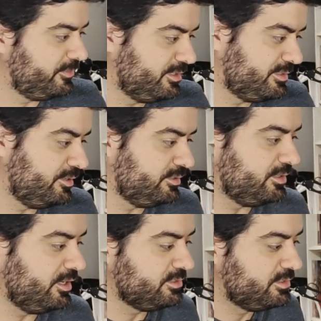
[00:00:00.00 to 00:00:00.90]
as I
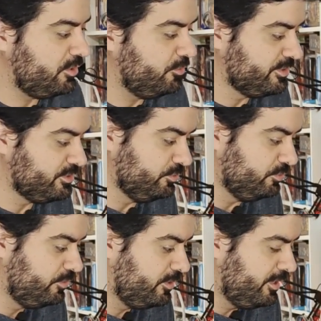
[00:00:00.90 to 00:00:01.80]
always
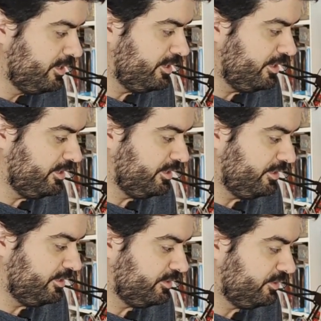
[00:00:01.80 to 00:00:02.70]
do.
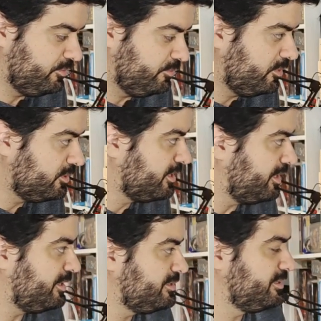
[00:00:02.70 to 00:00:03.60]
And what
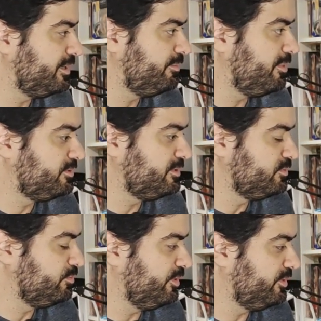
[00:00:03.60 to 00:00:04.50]
can I say about
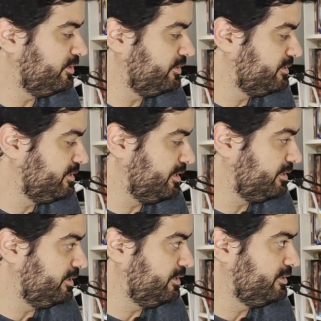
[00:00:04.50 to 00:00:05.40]
this printer is
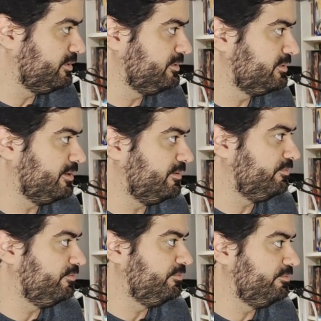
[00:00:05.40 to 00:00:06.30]
that it is a
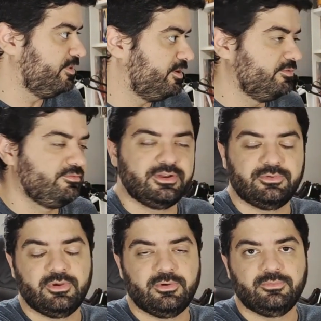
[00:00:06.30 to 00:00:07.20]
very
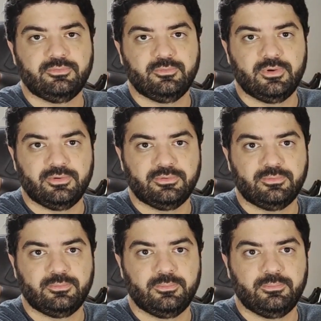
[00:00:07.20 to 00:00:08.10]
well
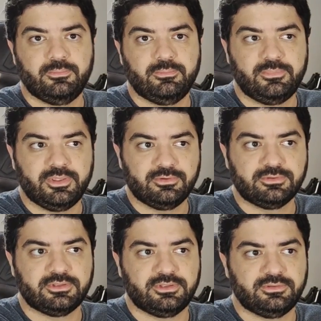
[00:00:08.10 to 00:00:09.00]

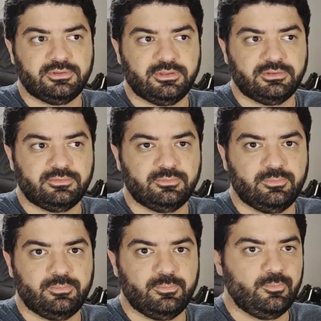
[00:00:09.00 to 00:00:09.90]
built and
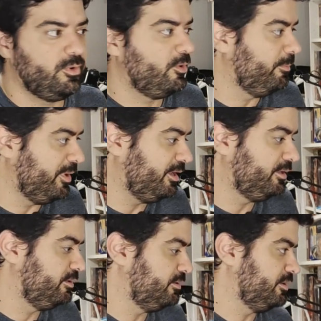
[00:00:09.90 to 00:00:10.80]
well
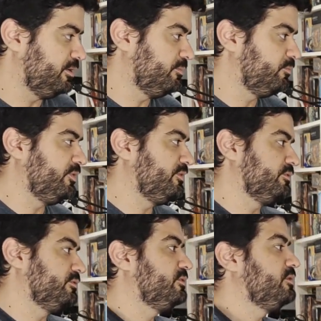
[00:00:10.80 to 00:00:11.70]
made
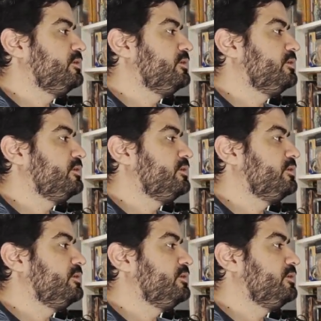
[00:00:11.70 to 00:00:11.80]
printer.